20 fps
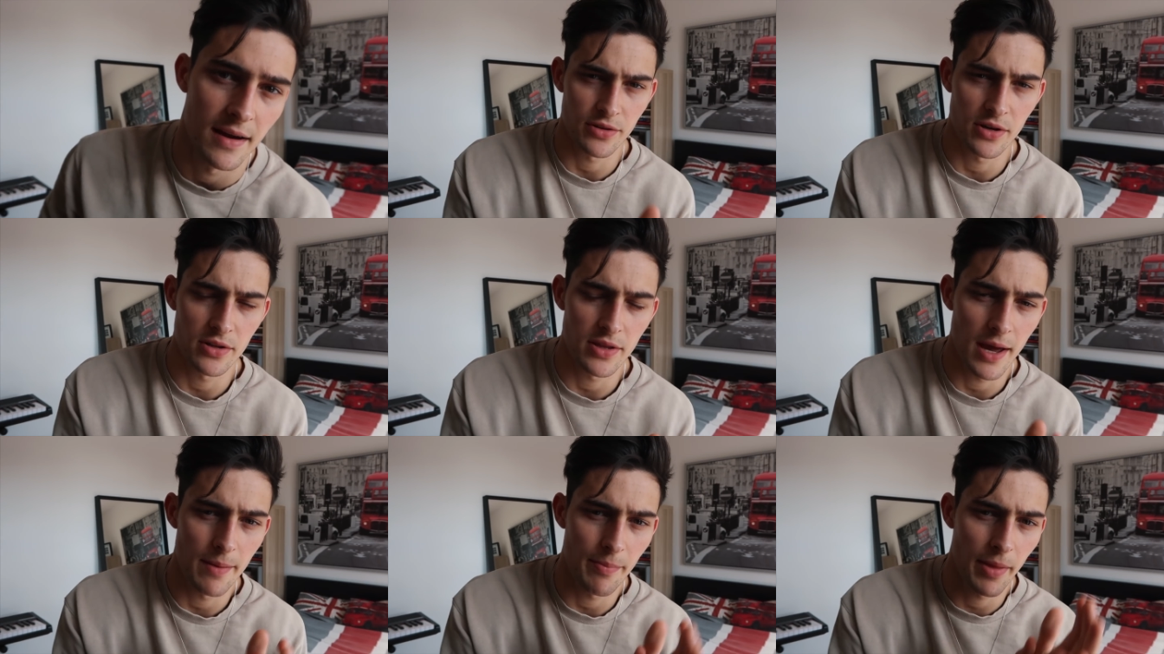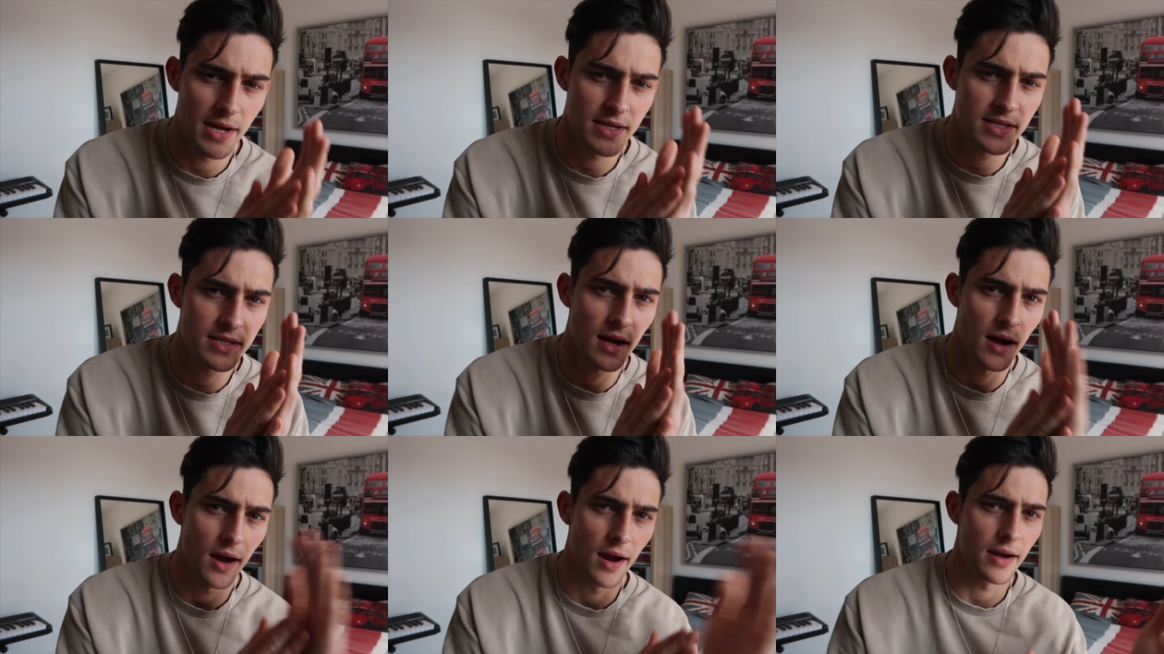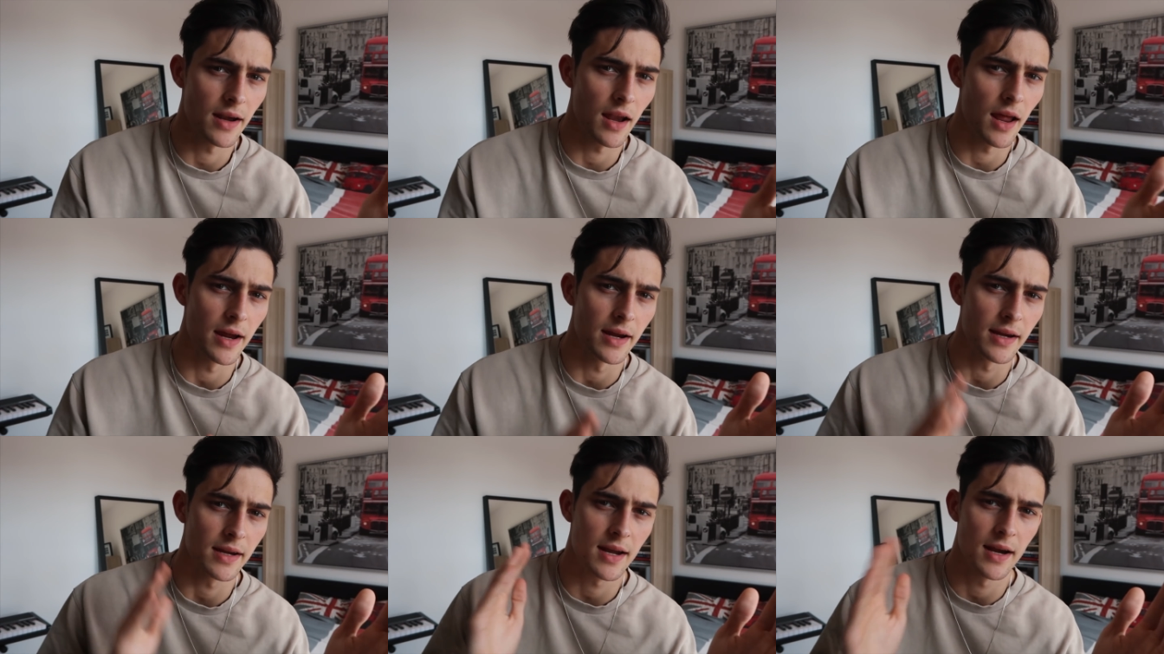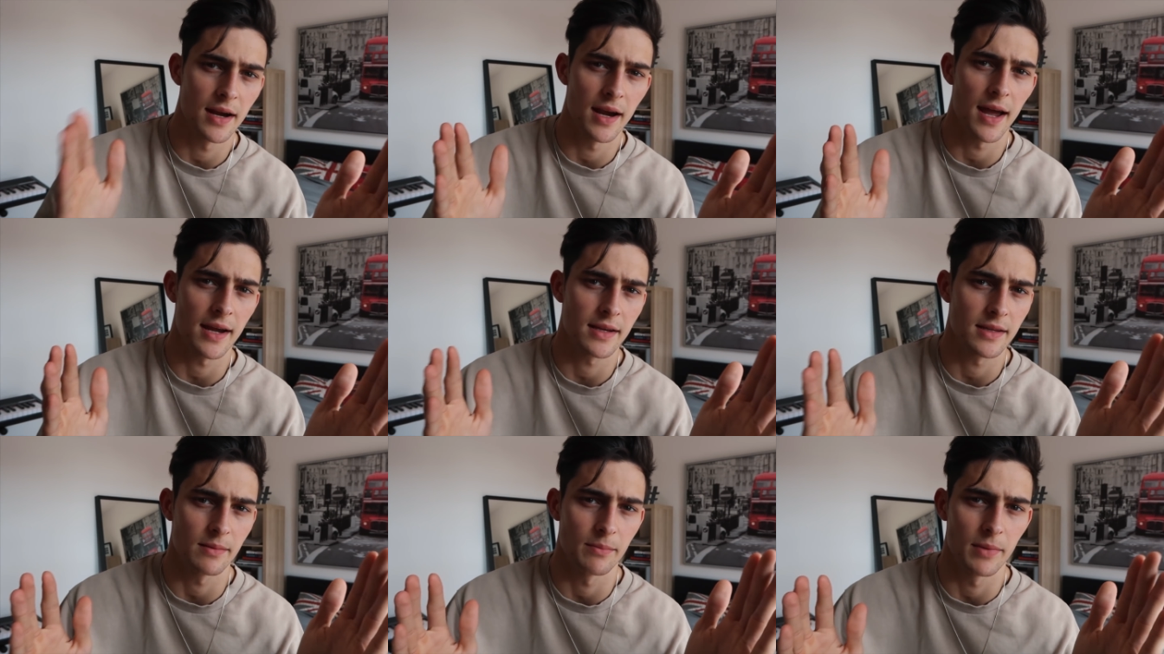Through them, they started like
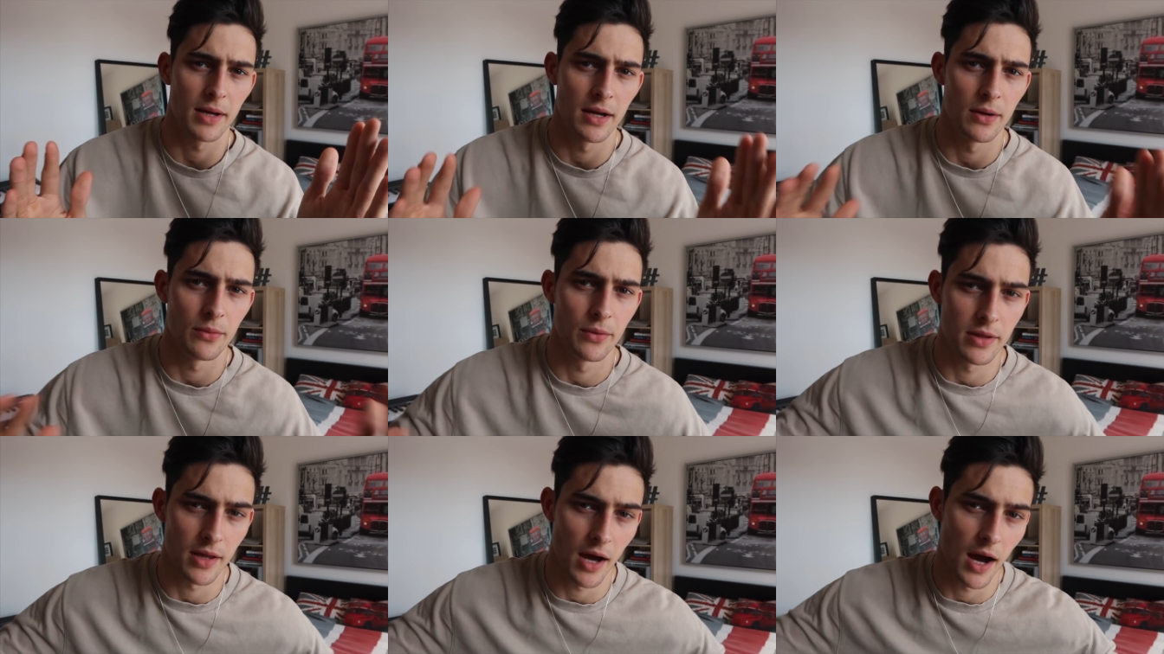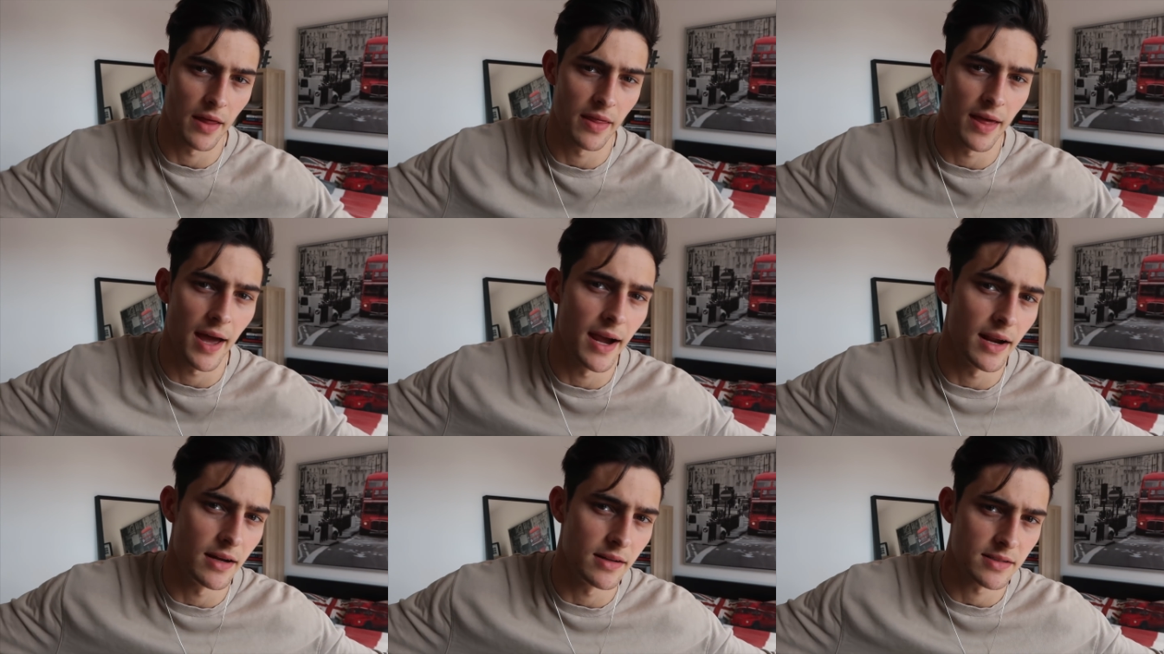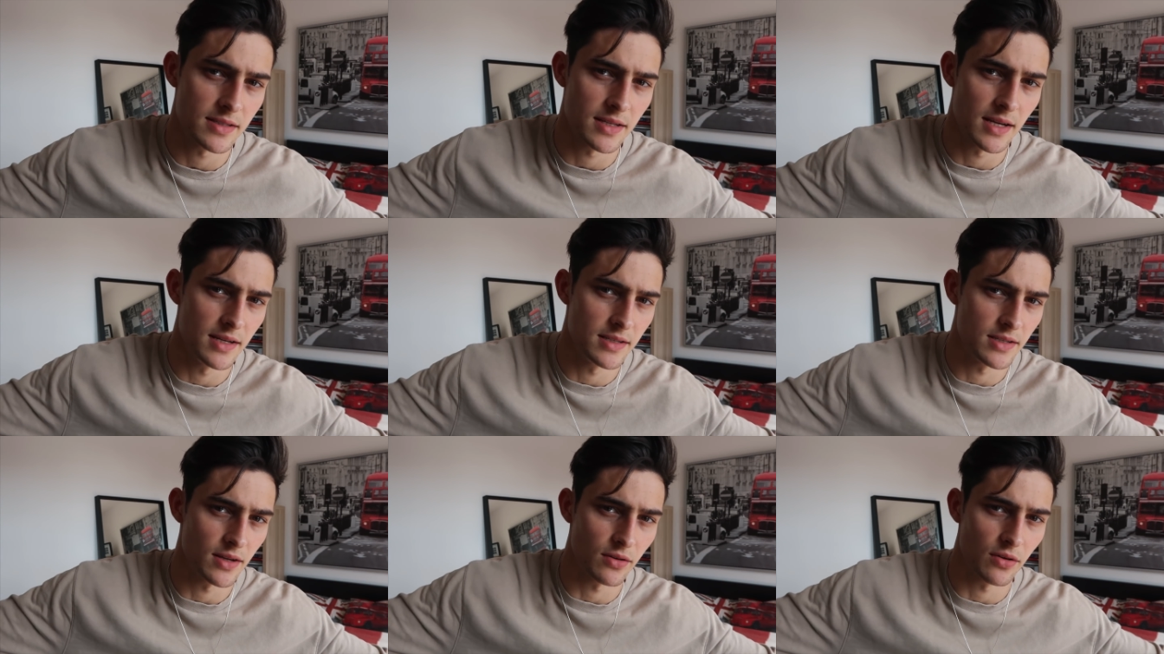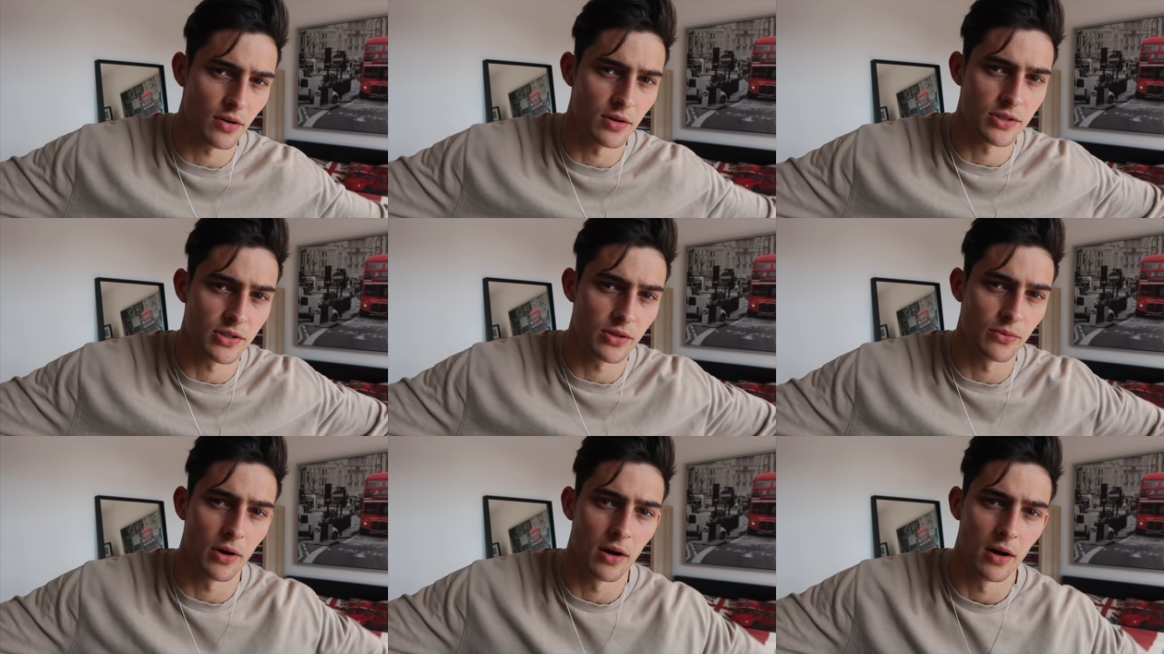connecting me with other agencies
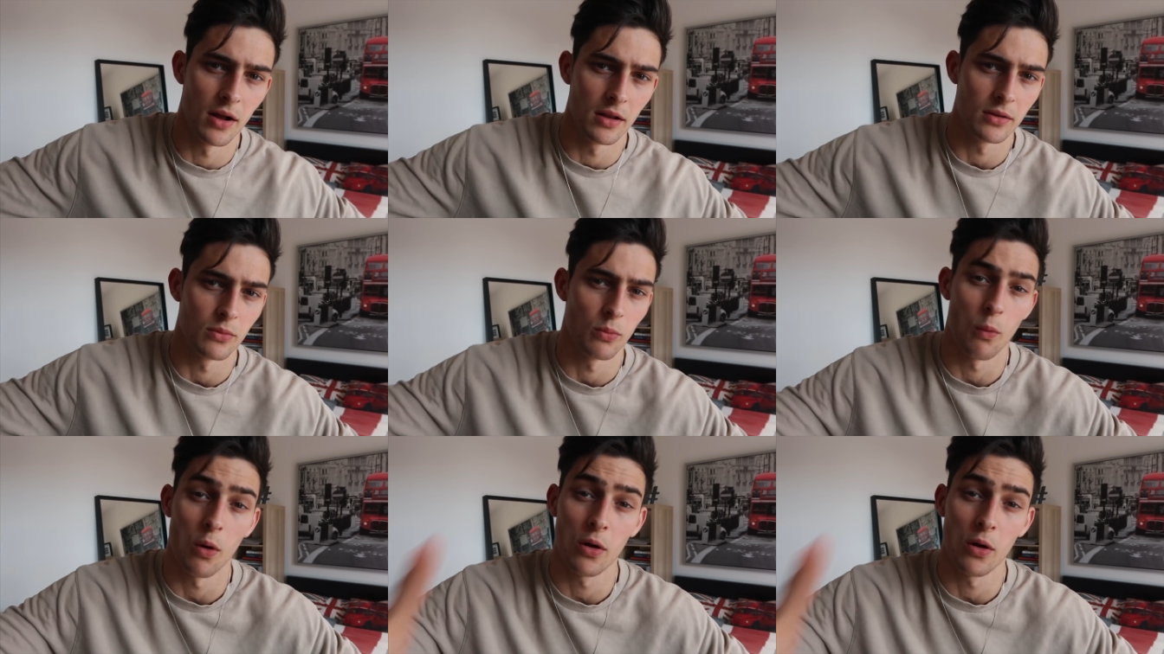across the world,